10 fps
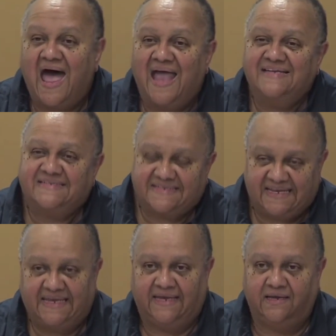I
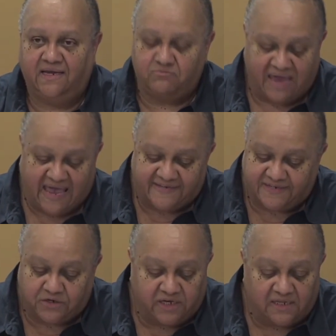see in mass
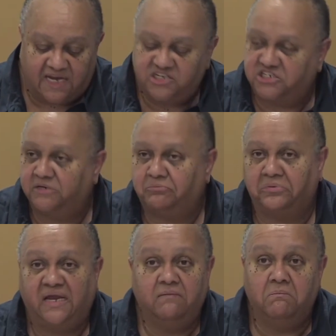circulation,
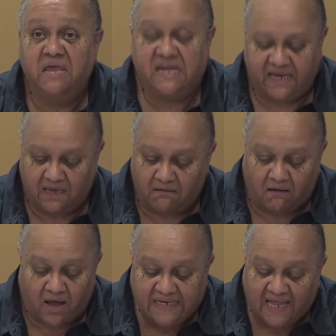print, media,
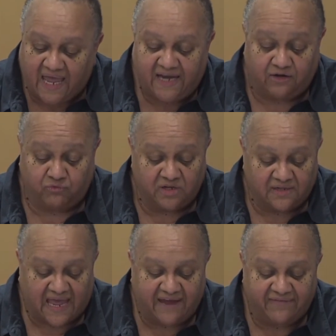online, and real
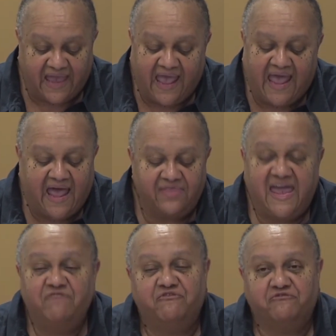life, how
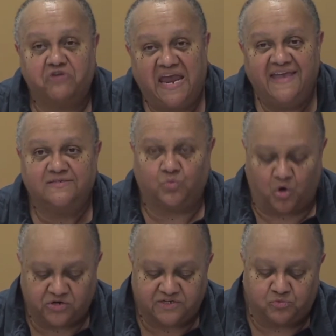that phrase
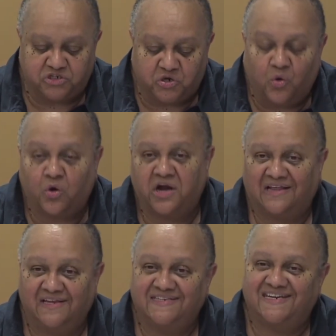works
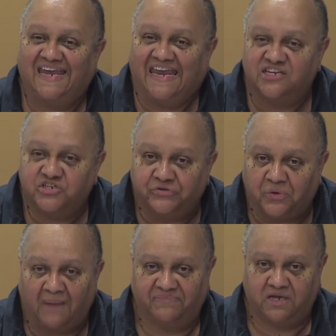rhetorically to
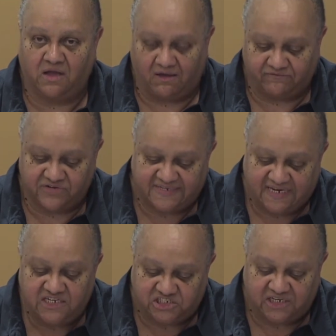interrupt
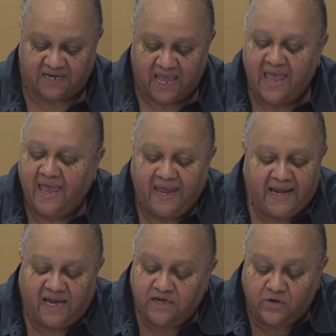conversation.
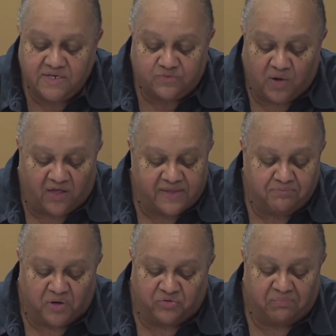And I know as well that
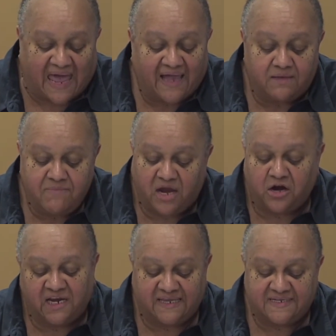both Black
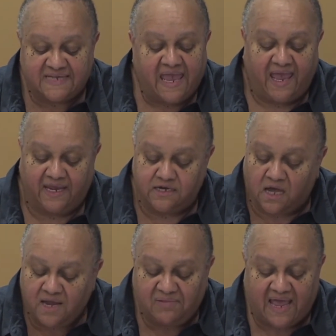Americans and
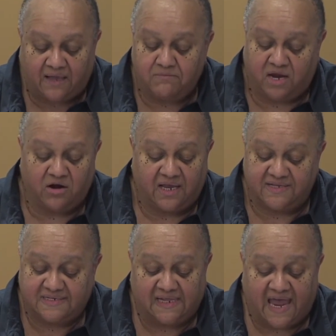non-Black
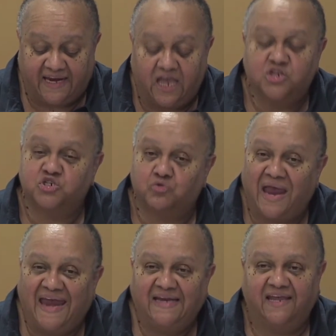Americans alike
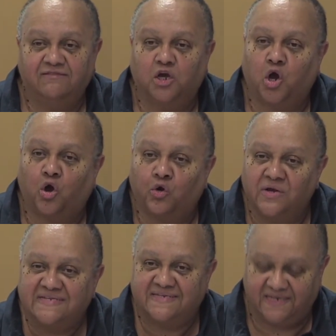trade in the
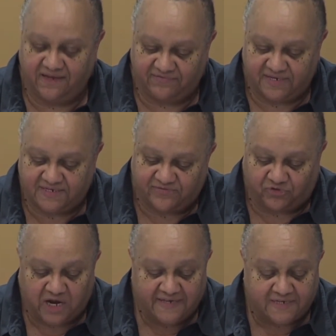currency of this
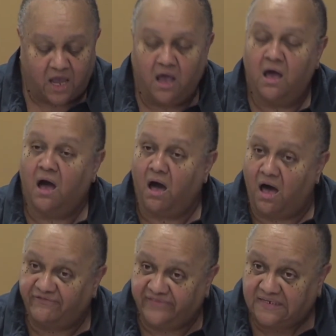phrase,
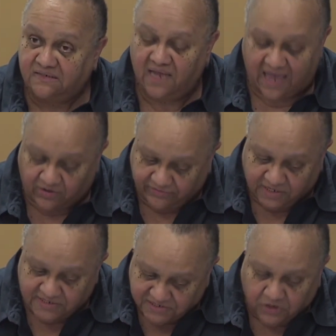often out of
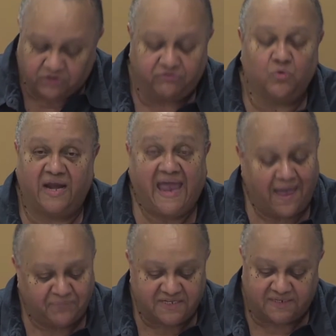concern for what
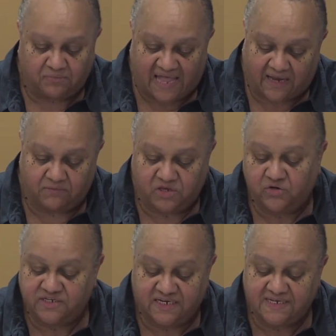happens in Black
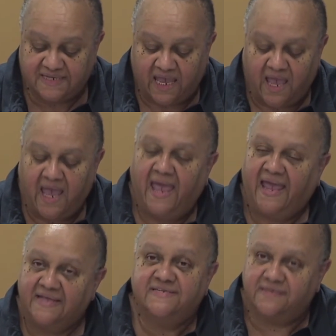communities,
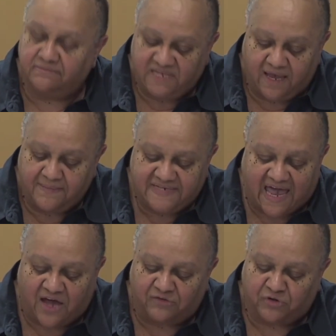and sometimes
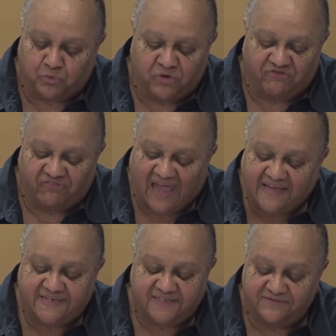out of a
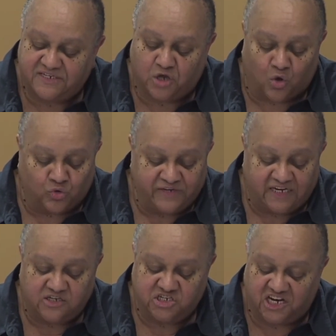reflexive
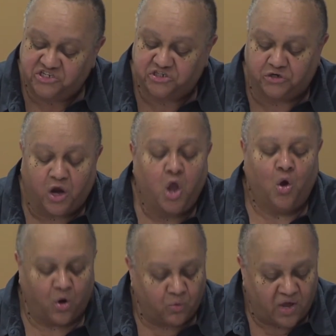scolding gesture,
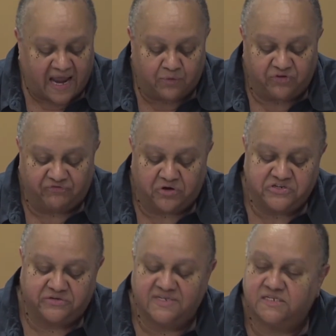or what I refer
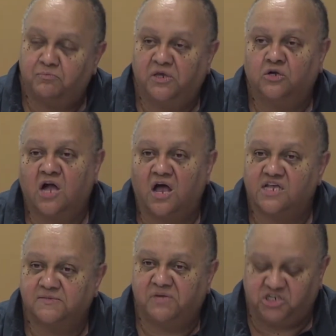to as the Bill
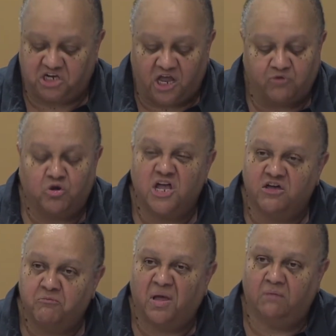Cosby genre
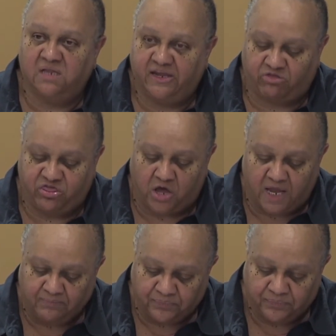of public
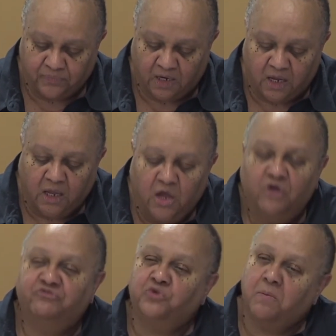thought.
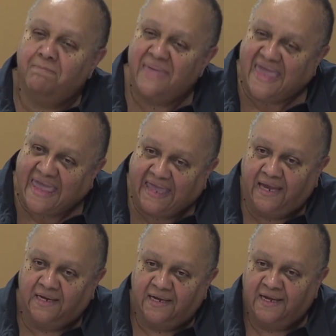For
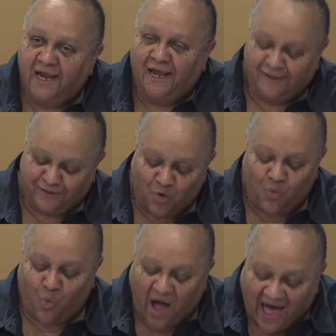me, the
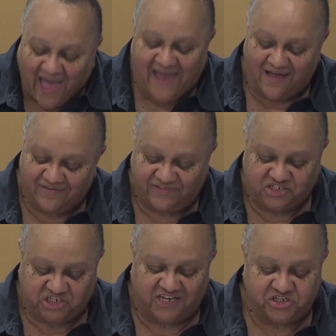why of the
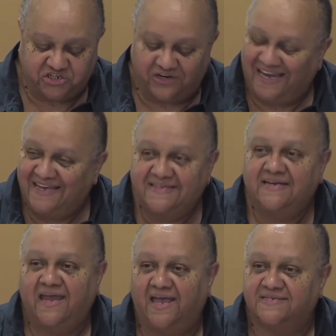gesture
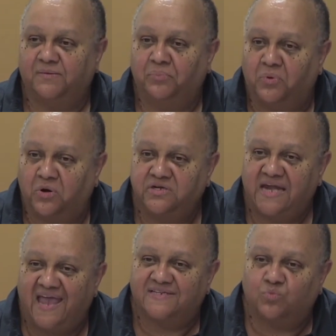isn't as
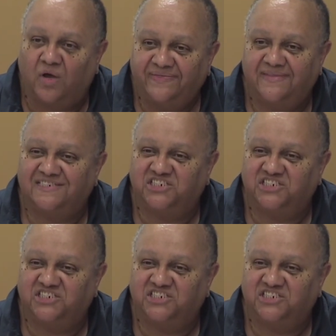important as what the